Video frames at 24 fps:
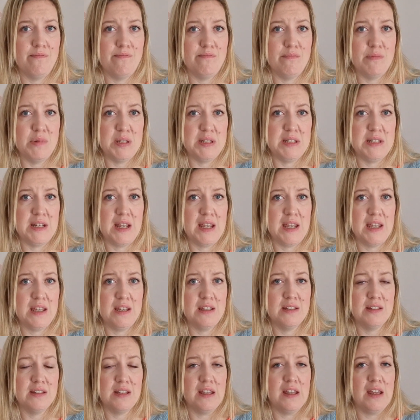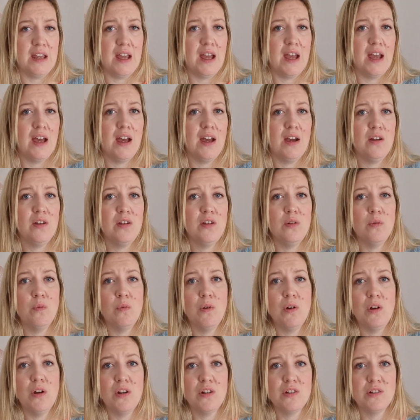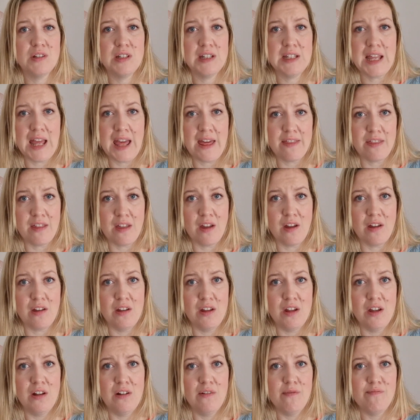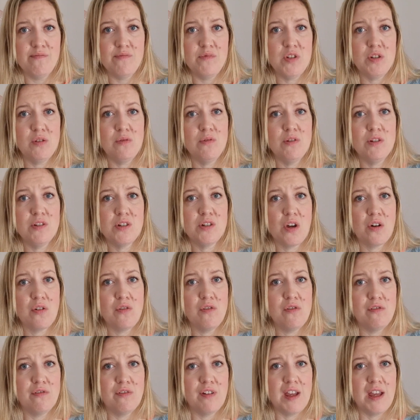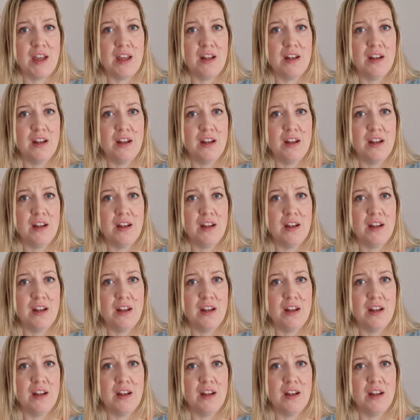mistakes, how you work together to resolve it.